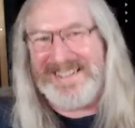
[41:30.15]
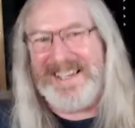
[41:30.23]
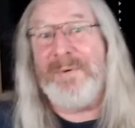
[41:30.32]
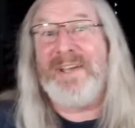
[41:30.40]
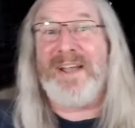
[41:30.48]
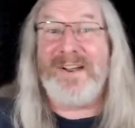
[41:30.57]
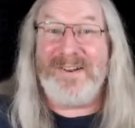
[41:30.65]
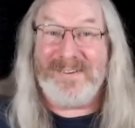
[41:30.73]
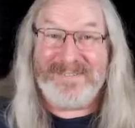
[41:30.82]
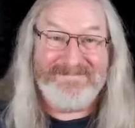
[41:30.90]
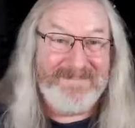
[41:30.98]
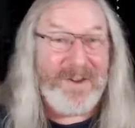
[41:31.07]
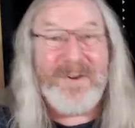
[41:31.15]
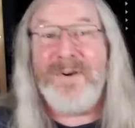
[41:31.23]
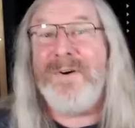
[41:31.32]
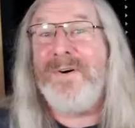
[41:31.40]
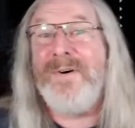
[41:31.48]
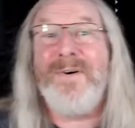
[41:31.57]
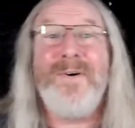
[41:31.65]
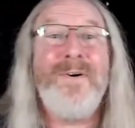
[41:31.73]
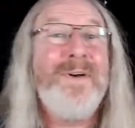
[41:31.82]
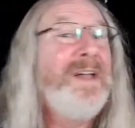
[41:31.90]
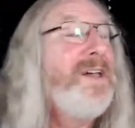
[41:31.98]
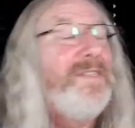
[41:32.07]
Here we go. Oh,
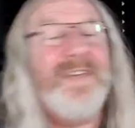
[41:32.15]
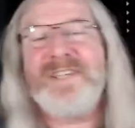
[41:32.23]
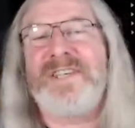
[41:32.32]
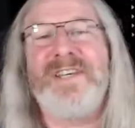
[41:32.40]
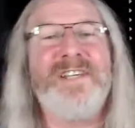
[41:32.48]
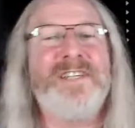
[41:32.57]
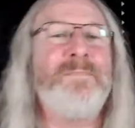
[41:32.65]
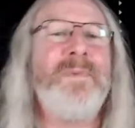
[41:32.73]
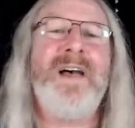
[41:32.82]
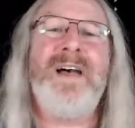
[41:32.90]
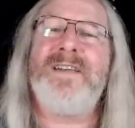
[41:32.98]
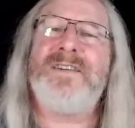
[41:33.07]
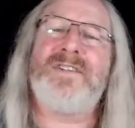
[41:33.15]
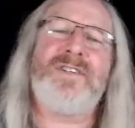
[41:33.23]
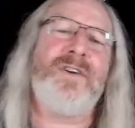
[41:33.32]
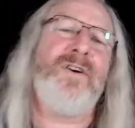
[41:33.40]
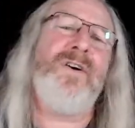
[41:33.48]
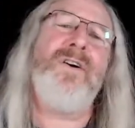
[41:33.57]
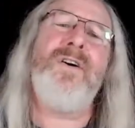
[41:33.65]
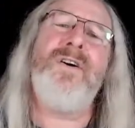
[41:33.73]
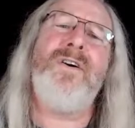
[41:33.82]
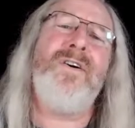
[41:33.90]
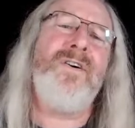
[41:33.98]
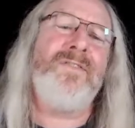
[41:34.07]
this is my
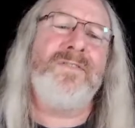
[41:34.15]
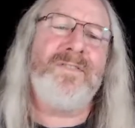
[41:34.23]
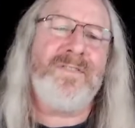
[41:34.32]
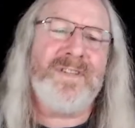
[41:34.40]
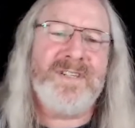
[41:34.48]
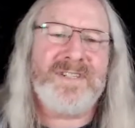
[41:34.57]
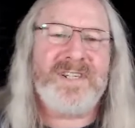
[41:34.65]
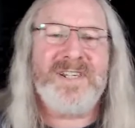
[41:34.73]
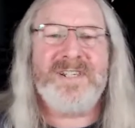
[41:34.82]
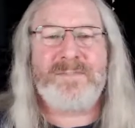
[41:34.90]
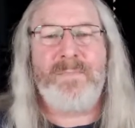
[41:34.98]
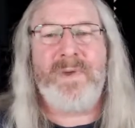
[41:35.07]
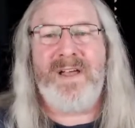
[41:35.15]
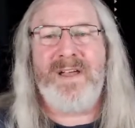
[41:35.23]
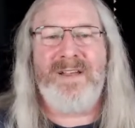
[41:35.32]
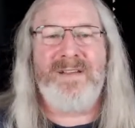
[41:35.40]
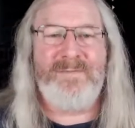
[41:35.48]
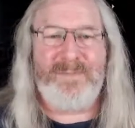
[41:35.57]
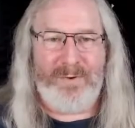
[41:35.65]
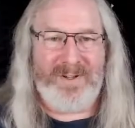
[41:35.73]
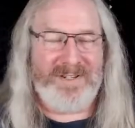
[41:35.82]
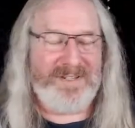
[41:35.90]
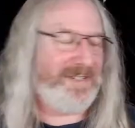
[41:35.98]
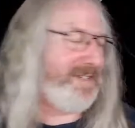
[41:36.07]
song, this is my
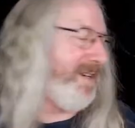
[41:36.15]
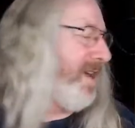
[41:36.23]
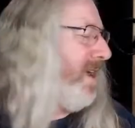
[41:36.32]
voice.